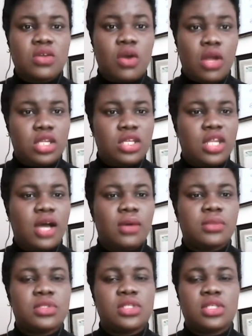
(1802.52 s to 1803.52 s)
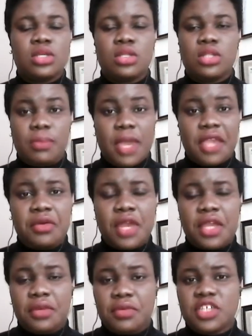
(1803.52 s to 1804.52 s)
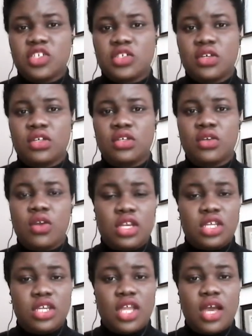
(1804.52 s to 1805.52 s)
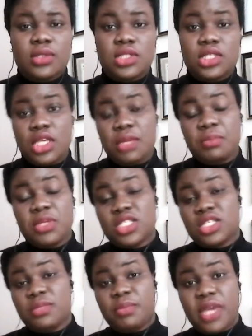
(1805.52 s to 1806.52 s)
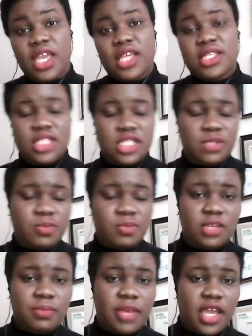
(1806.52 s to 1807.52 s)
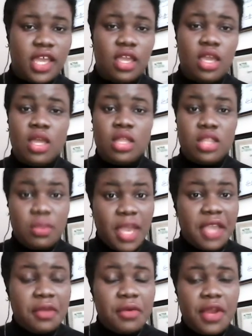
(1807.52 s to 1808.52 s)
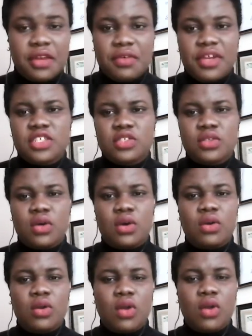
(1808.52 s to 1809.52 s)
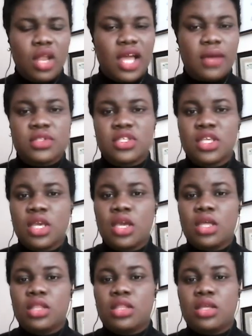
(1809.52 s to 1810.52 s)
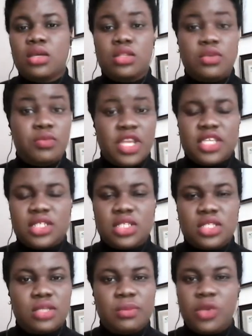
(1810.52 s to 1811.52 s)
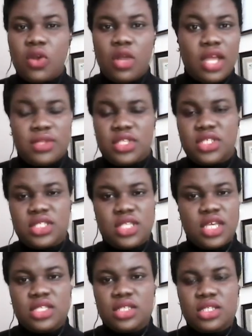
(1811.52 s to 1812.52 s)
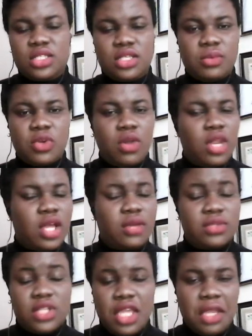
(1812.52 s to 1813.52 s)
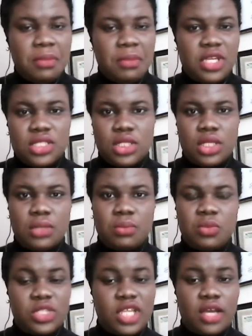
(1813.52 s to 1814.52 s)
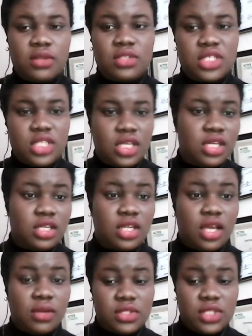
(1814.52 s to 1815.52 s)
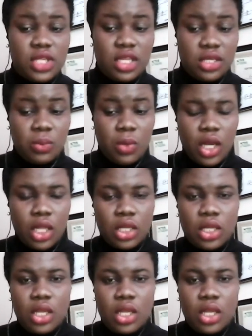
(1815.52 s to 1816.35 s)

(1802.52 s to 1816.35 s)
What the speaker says: calling out the microaggression, calling out the implicit bias displayed by the microaggressor, call out the racism, call out the sexism, call out the ableism without singling out anyone.